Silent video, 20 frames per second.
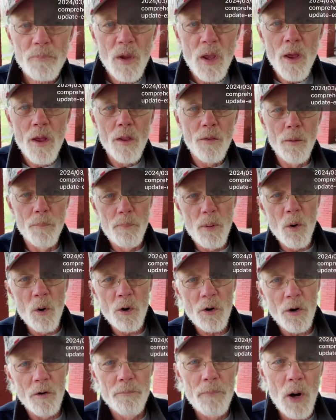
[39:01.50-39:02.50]
The
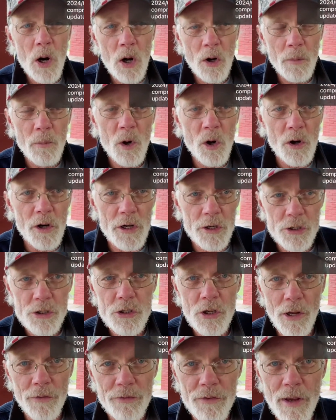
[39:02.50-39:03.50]
port of Baltimore is
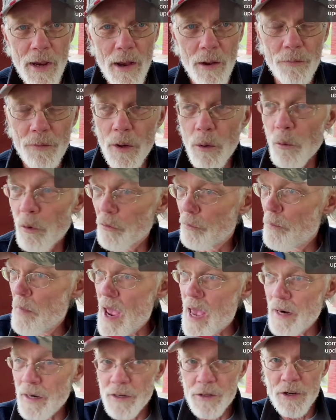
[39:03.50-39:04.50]
shut down. There was
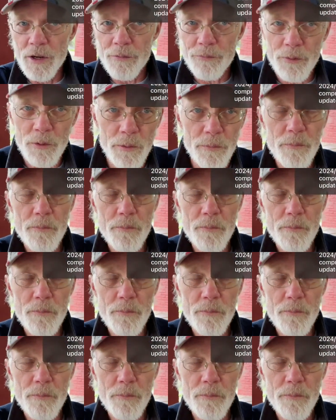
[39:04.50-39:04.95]
many different